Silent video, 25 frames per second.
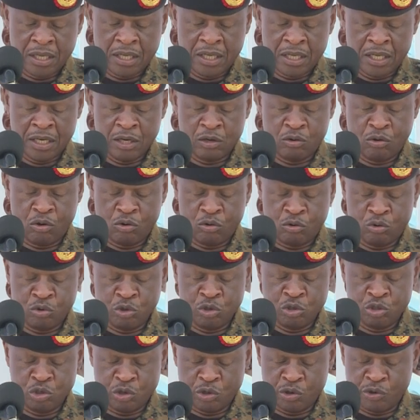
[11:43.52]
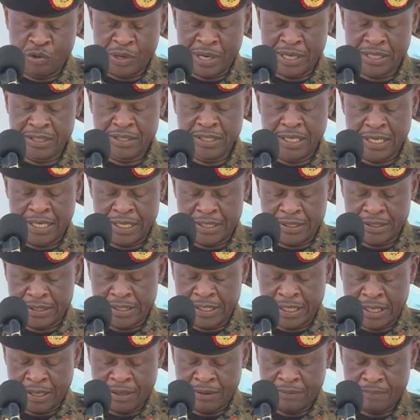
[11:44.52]
In conclusion, Your
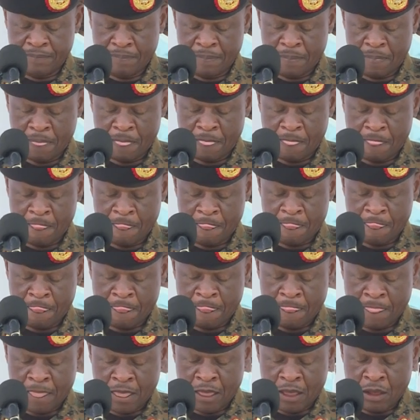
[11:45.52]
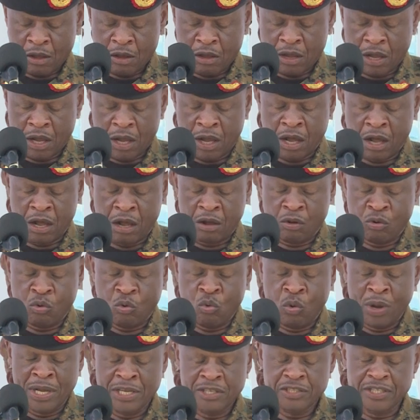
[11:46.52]
Excellency, uh,
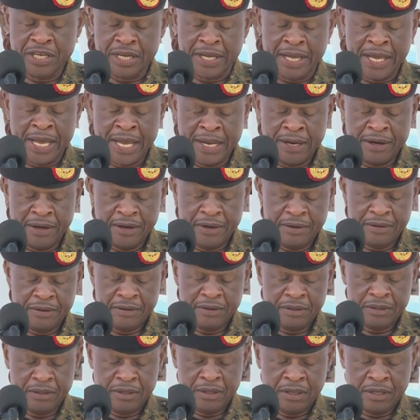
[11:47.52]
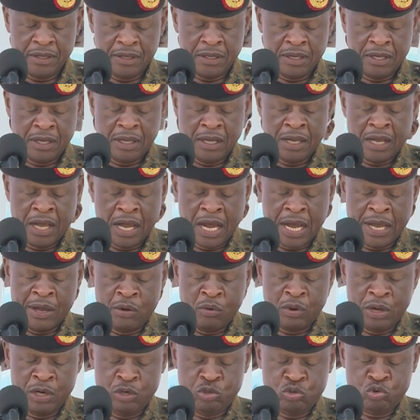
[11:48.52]
once again, I
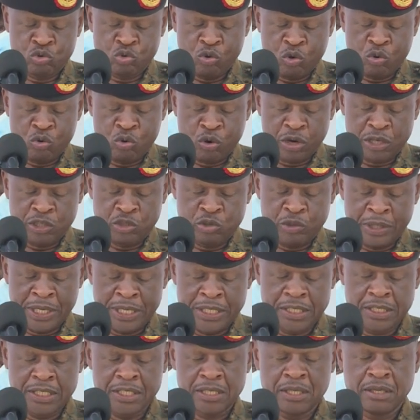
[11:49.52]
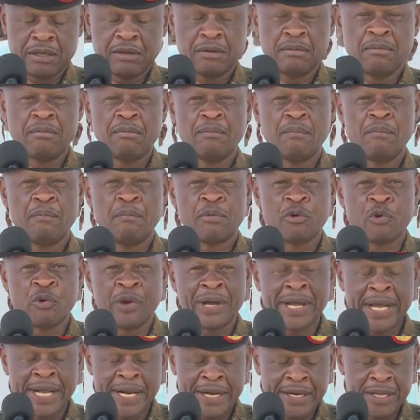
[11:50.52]
want to congratulate
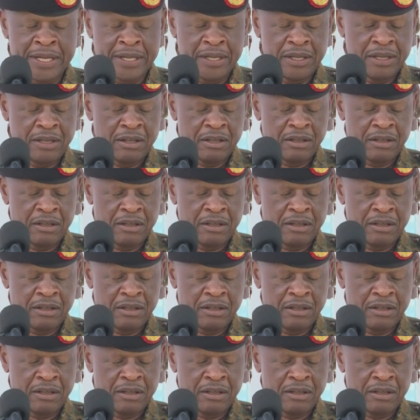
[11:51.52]
Proheli